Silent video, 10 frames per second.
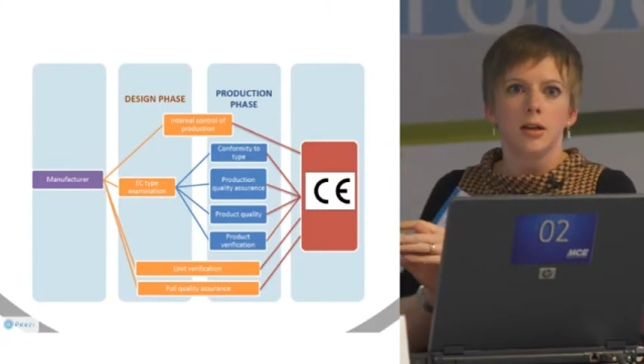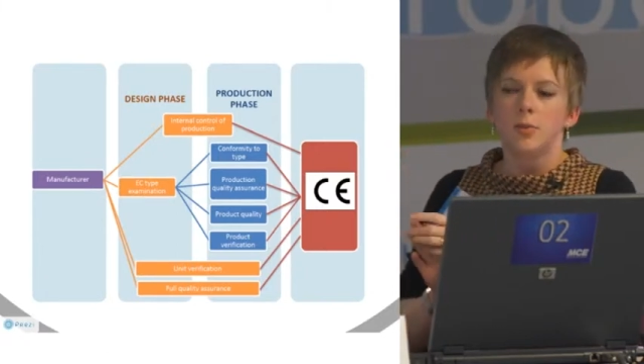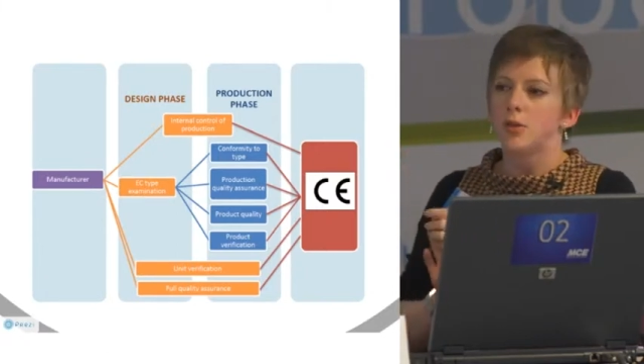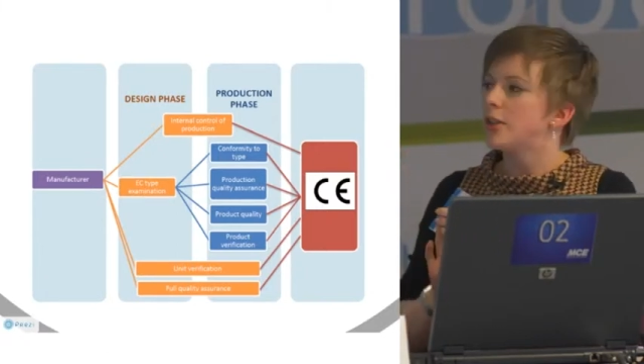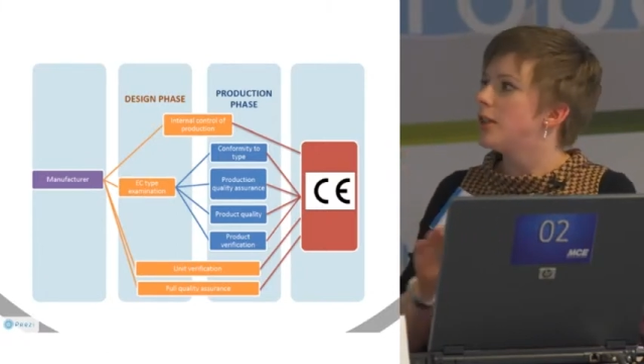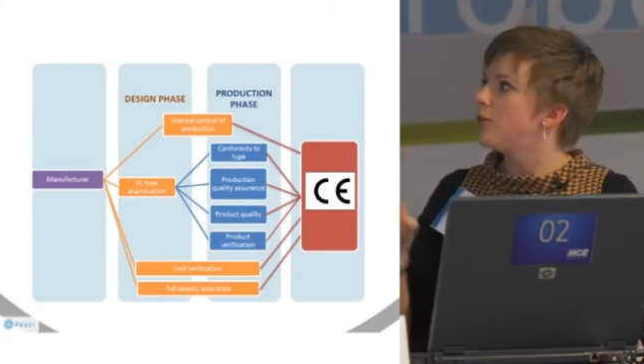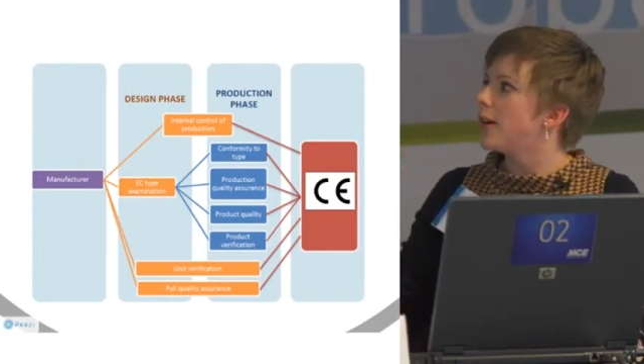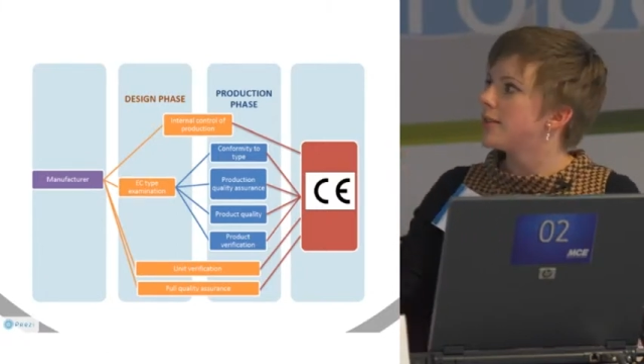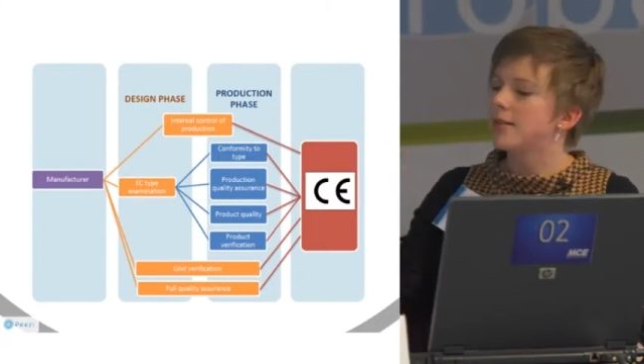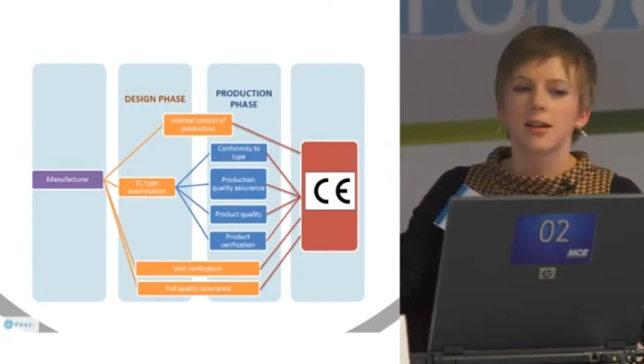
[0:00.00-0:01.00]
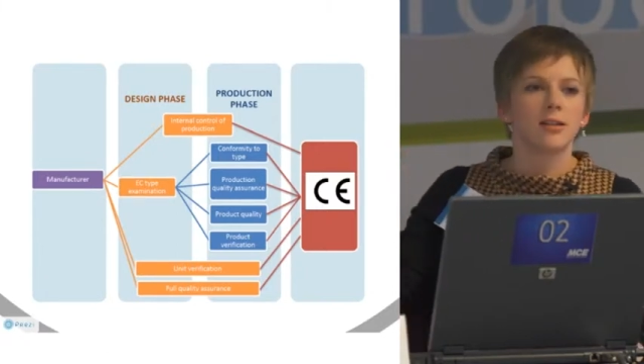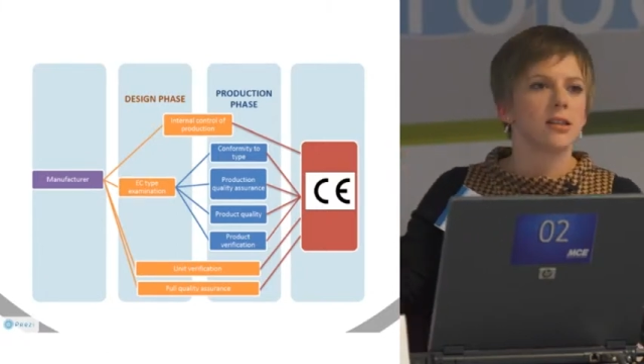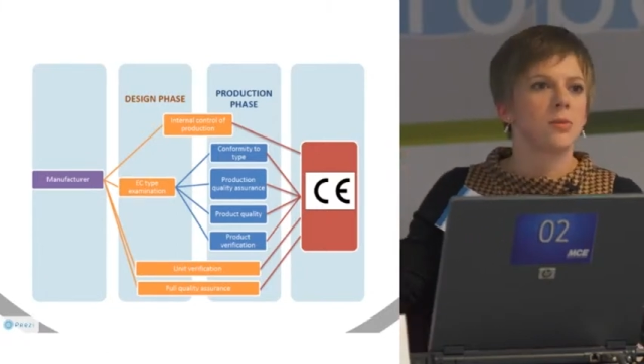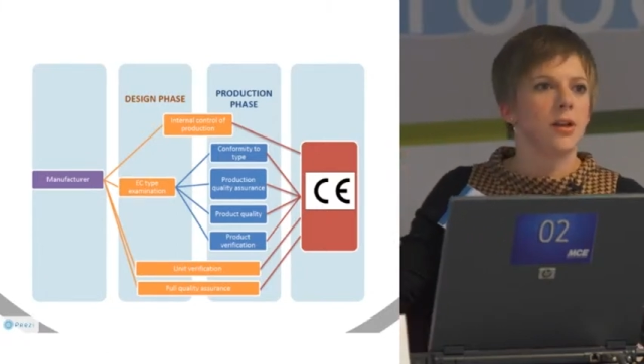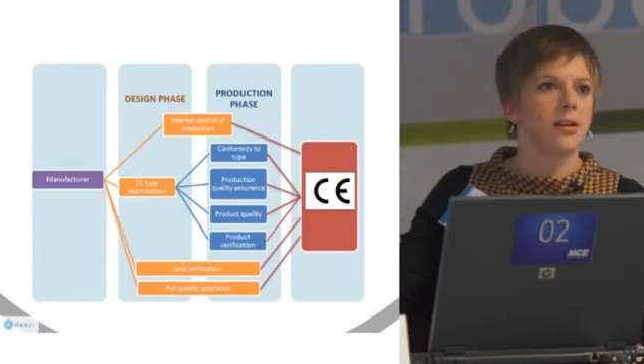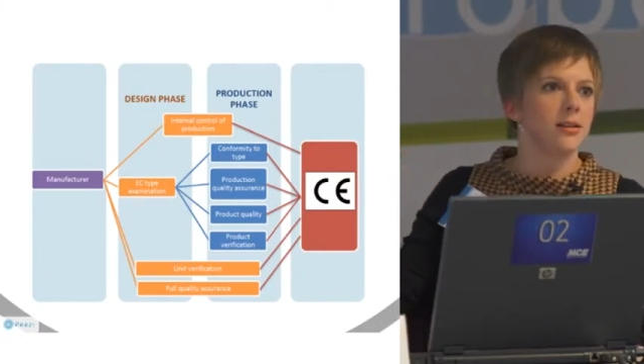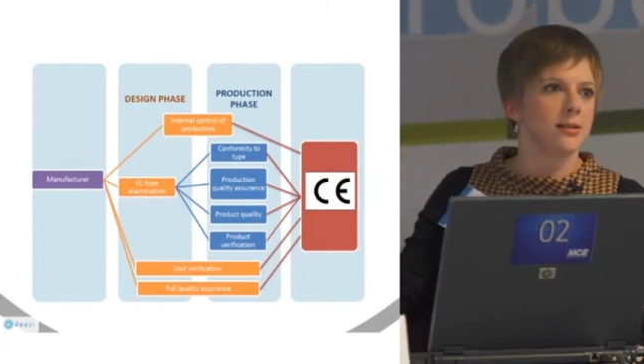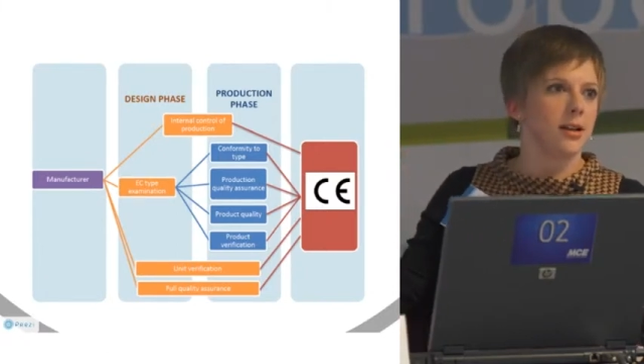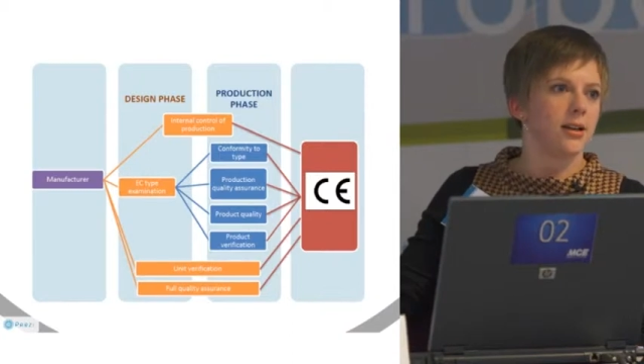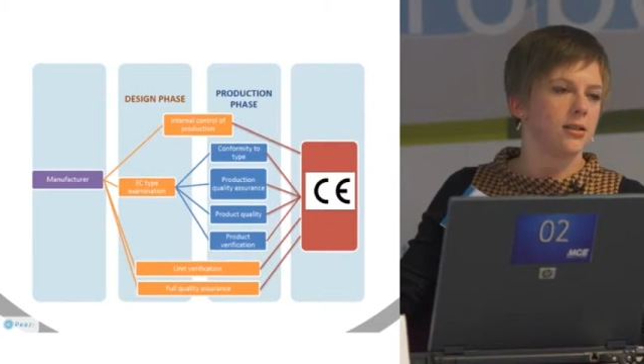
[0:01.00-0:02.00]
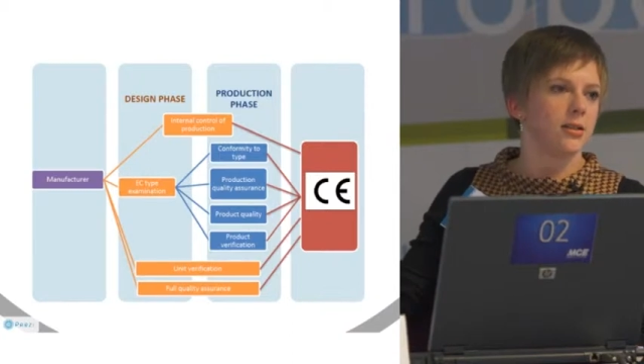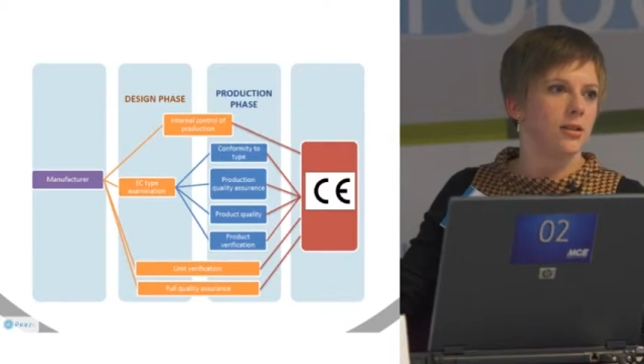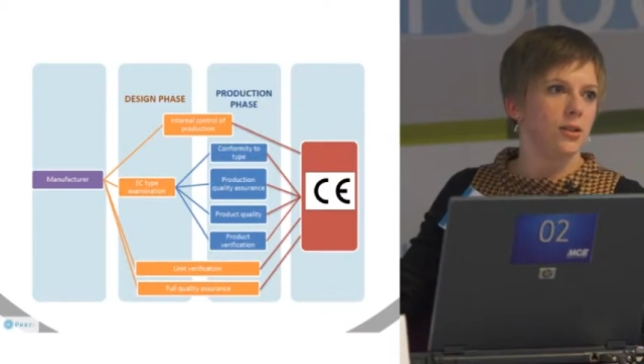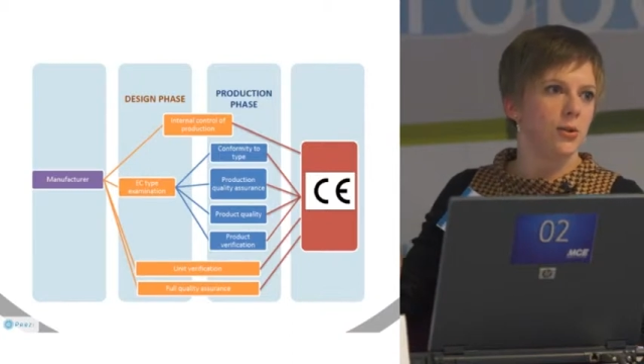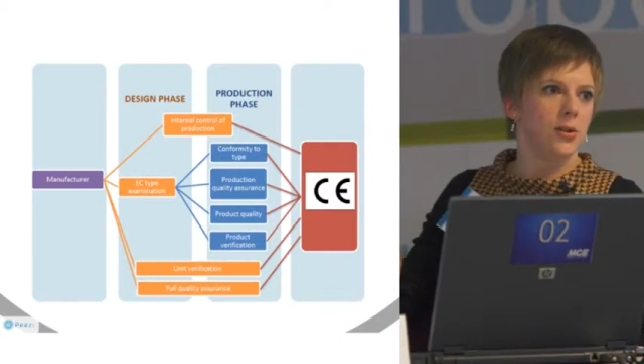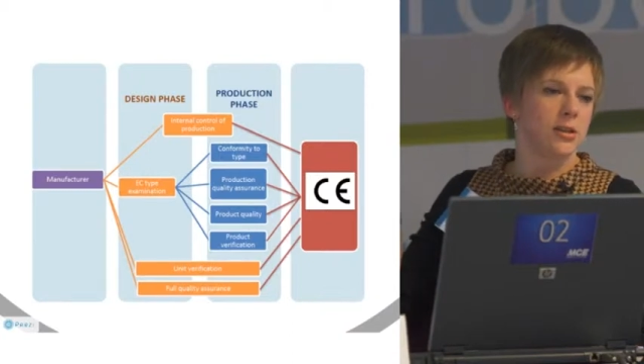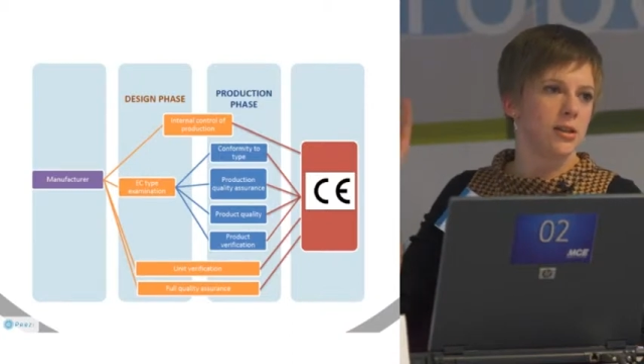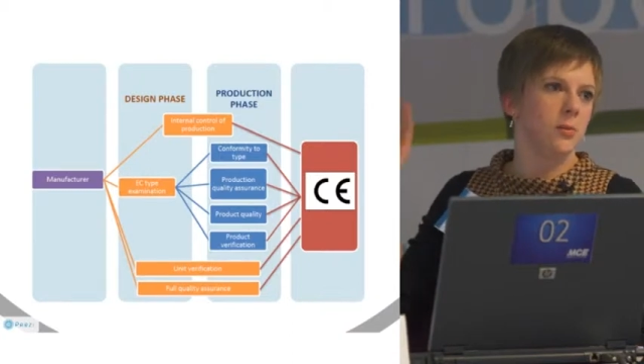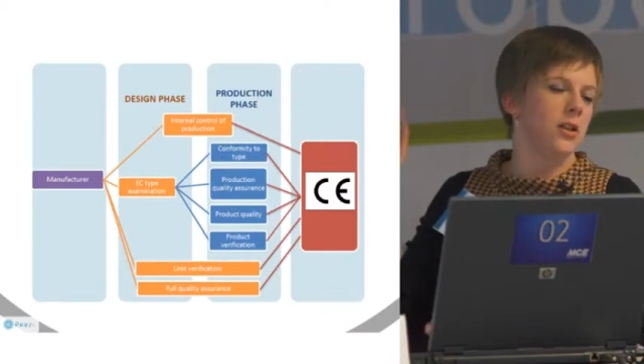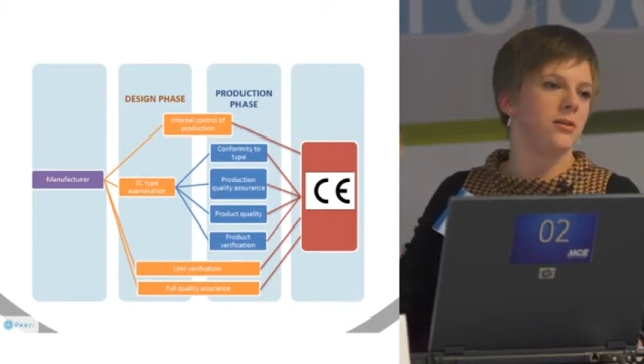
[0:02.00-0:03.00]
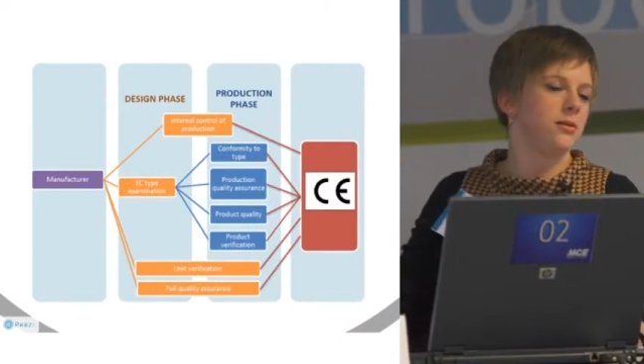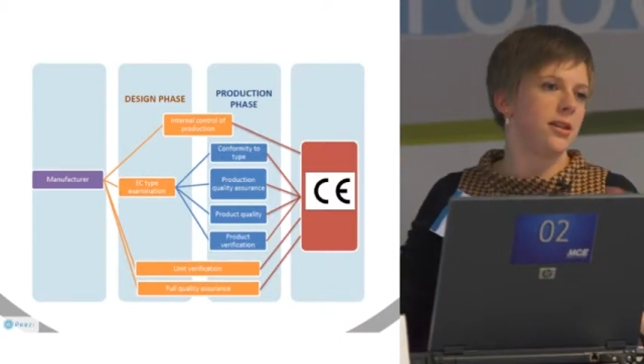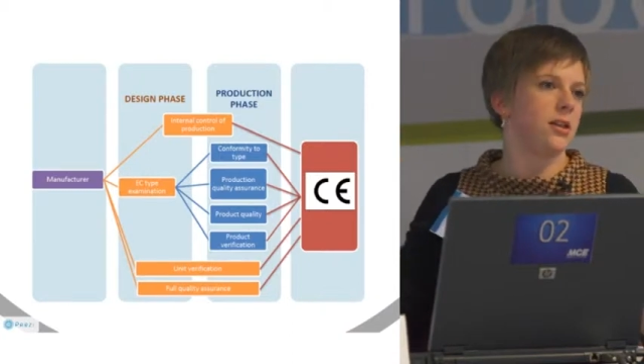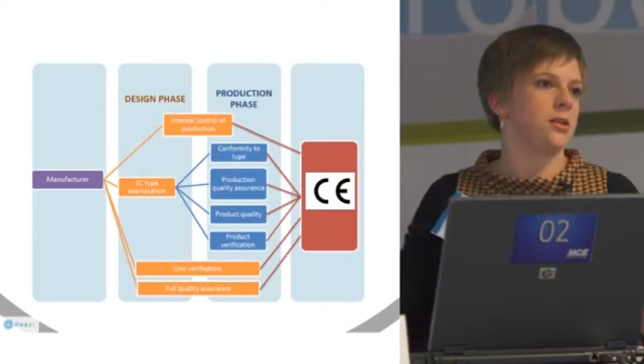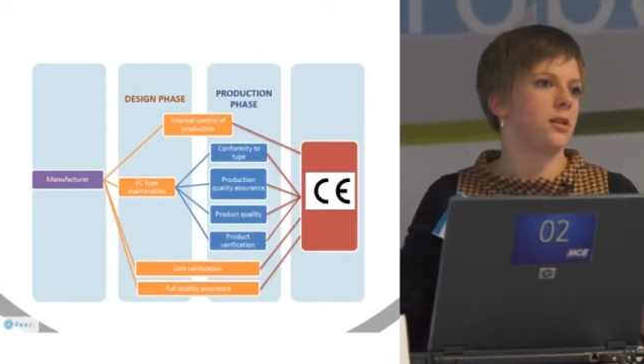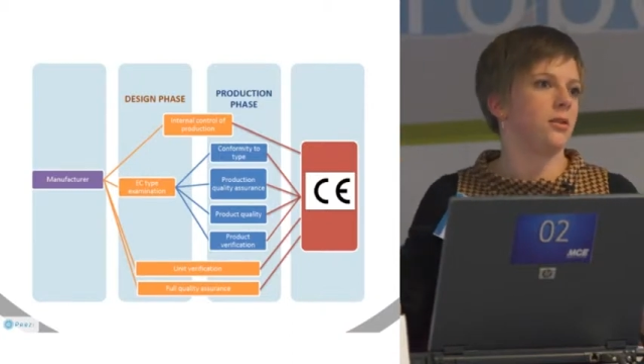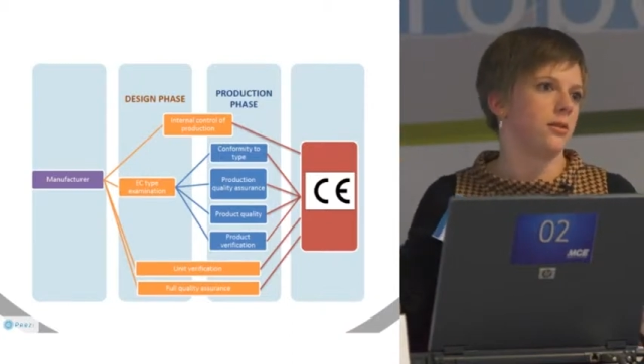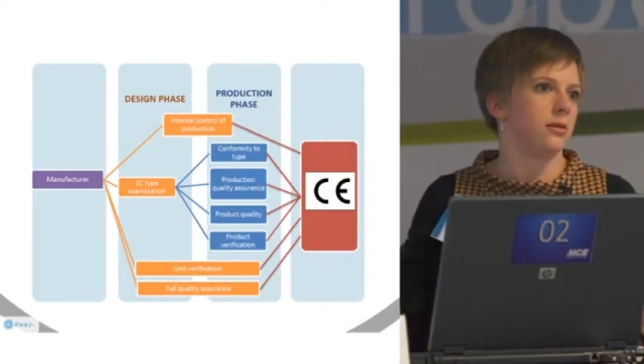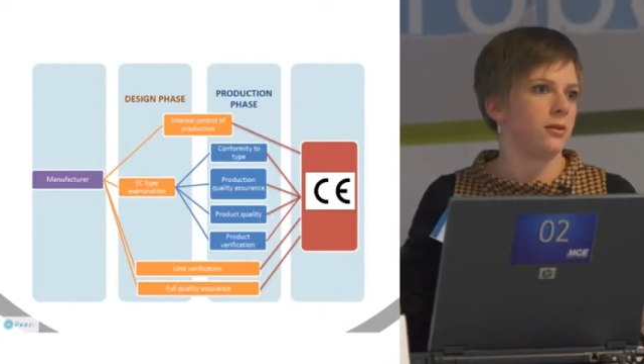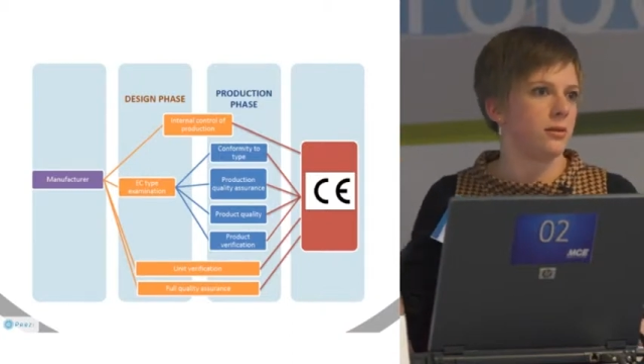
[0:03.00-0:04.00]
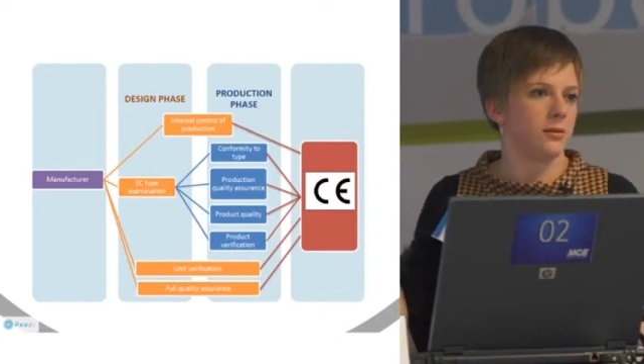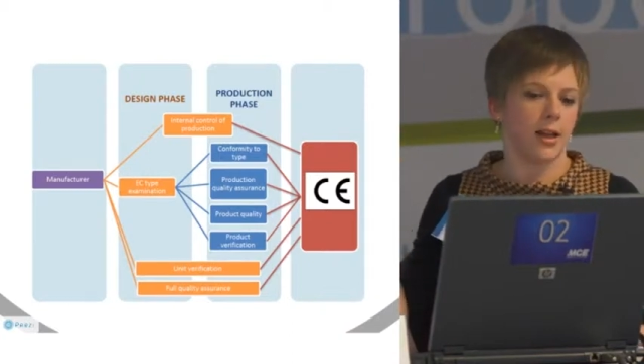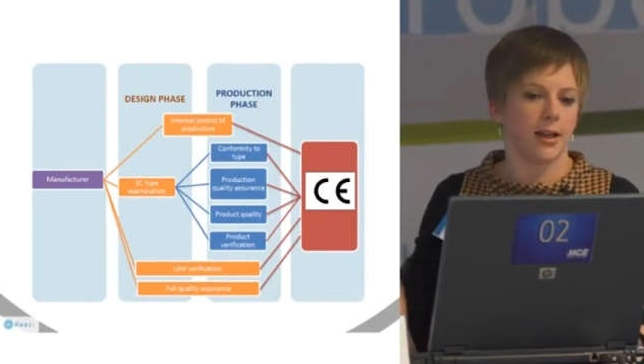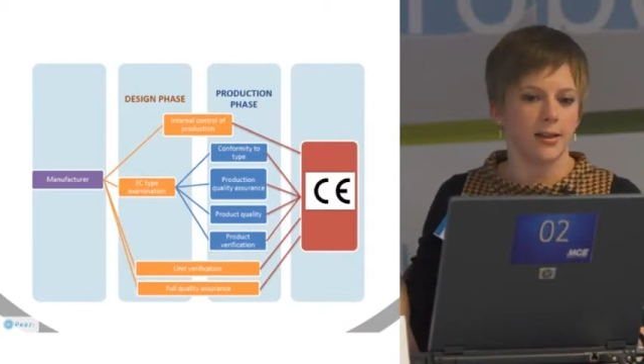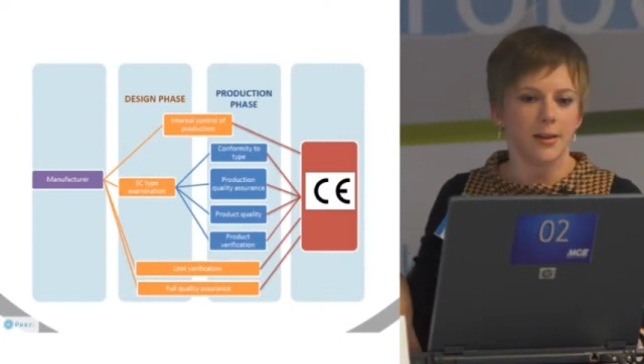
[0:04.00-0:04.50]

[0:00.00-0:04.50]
because if I start explaining that, you will sleep in 10 seconds, really.